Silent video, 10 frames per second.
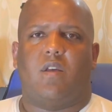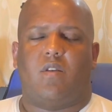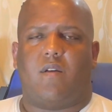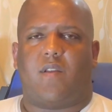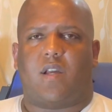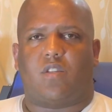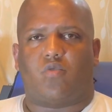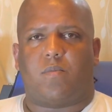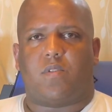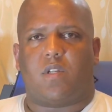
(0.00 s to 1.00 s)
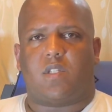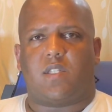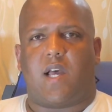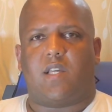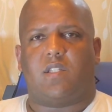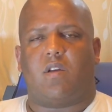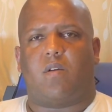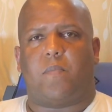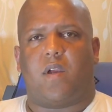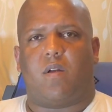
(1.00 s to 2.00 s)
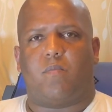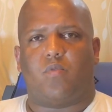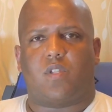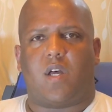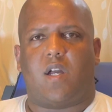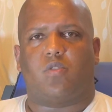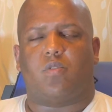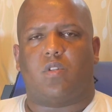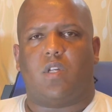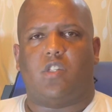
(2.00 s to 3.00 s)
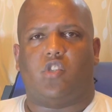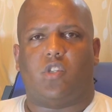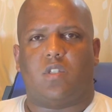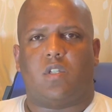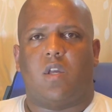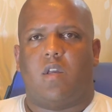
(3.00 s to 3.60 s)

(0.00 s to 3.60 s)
you have like a description of sizing, a comparable size, or inches.